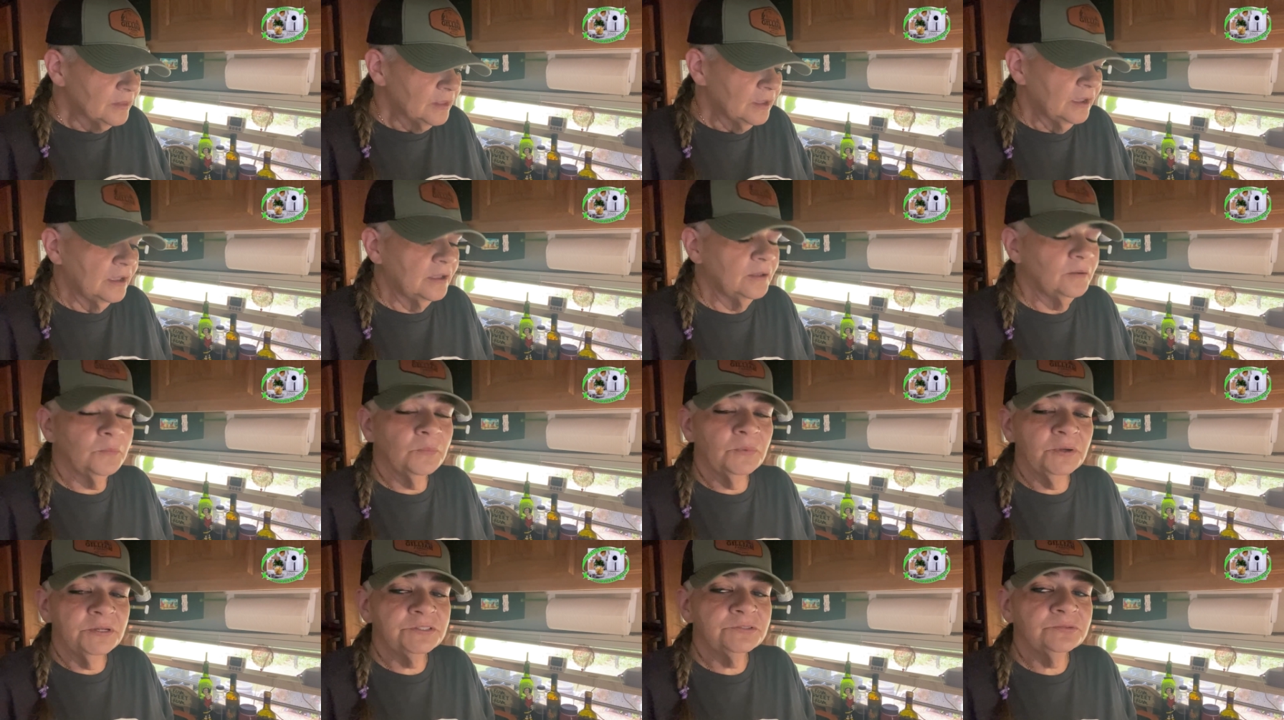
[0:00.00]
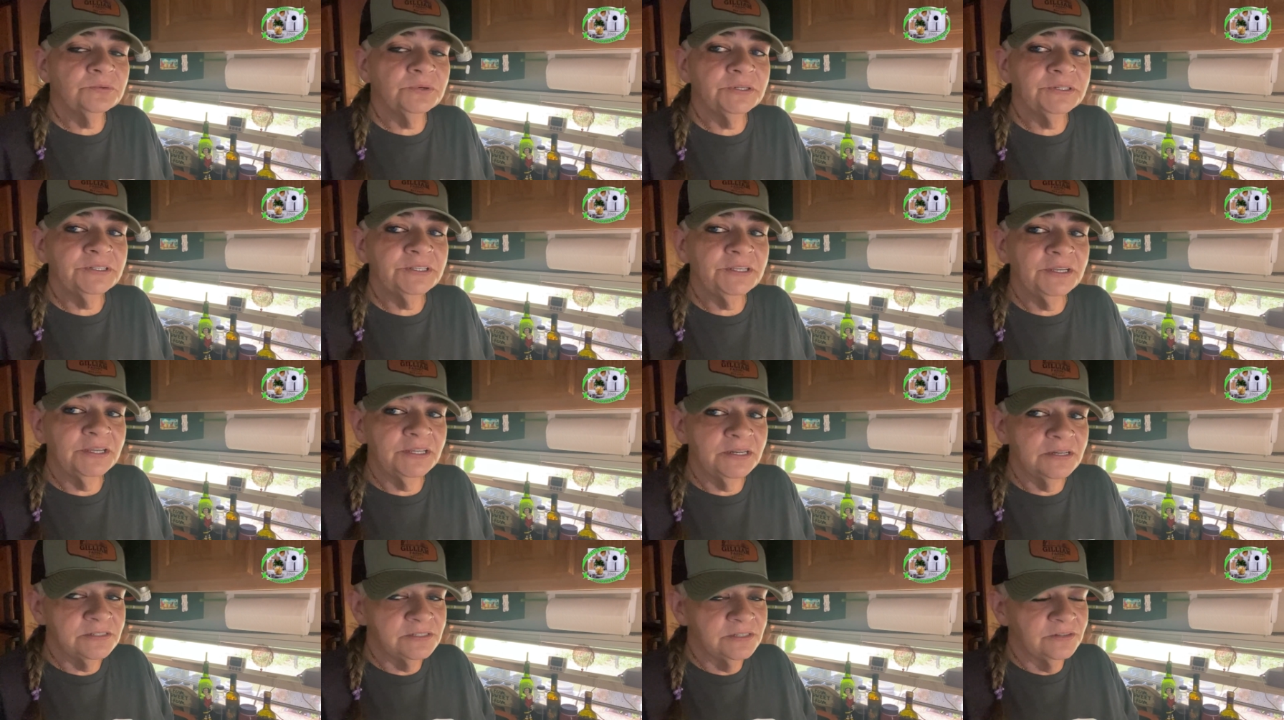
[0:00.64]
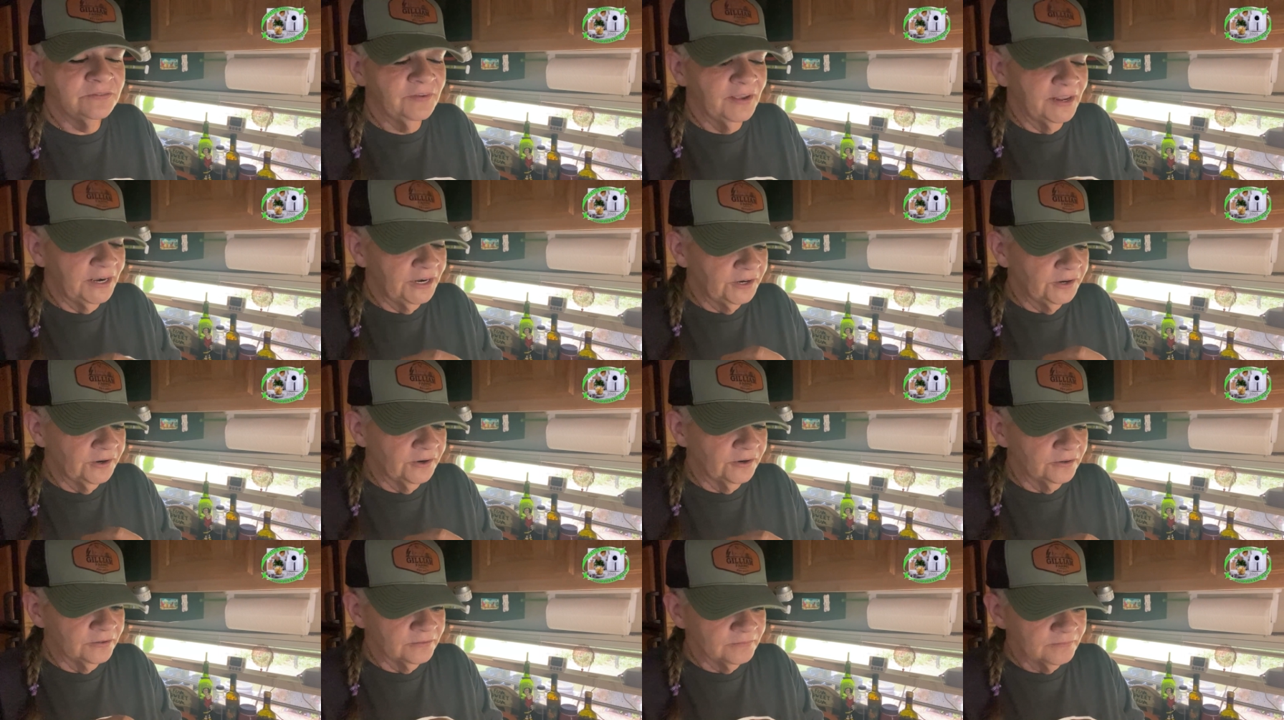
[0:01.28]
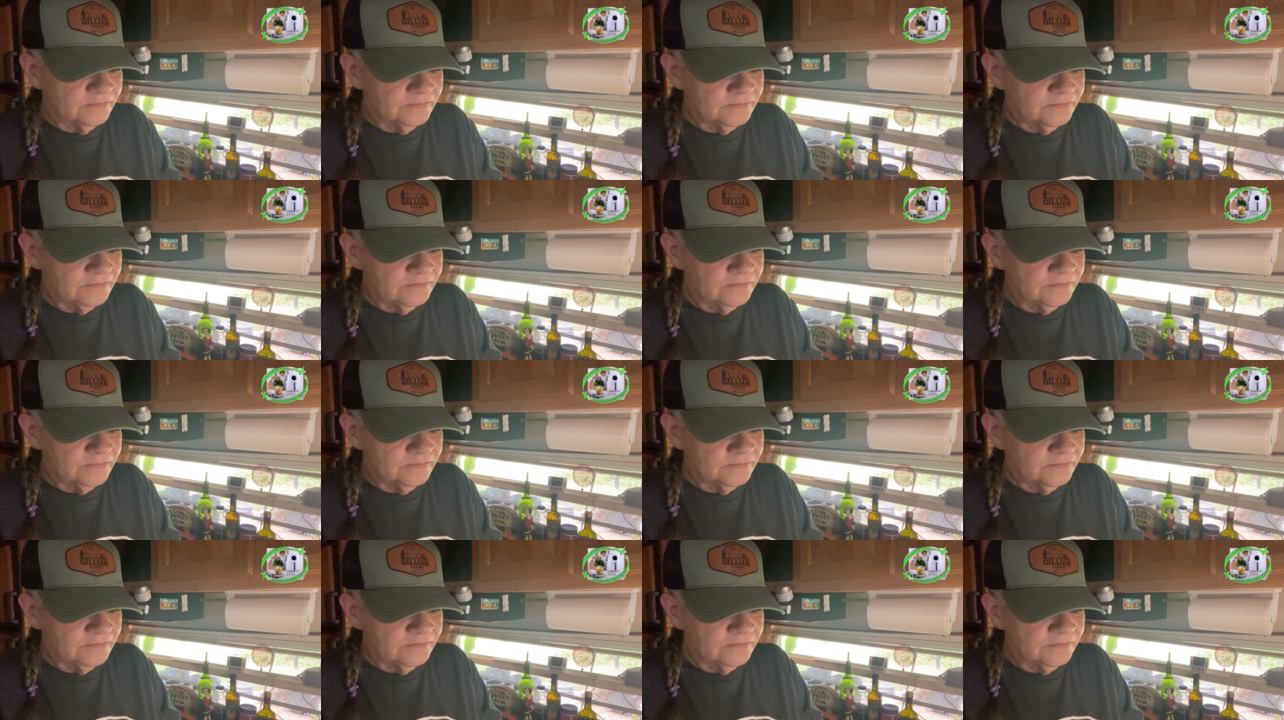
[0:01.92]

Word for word: And what's really good is the vinegar